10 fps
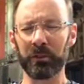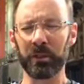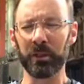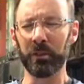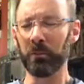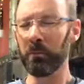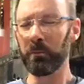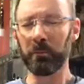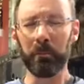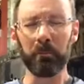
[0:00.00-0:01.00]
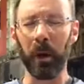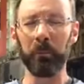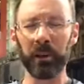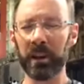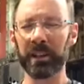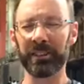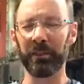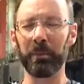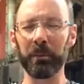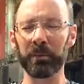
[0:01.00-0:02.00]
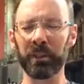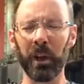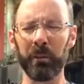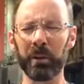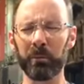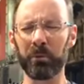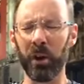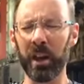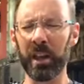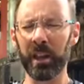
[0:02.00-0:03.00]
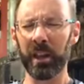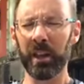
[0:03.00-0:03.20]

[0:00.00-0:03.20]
to public for people to come in and pray,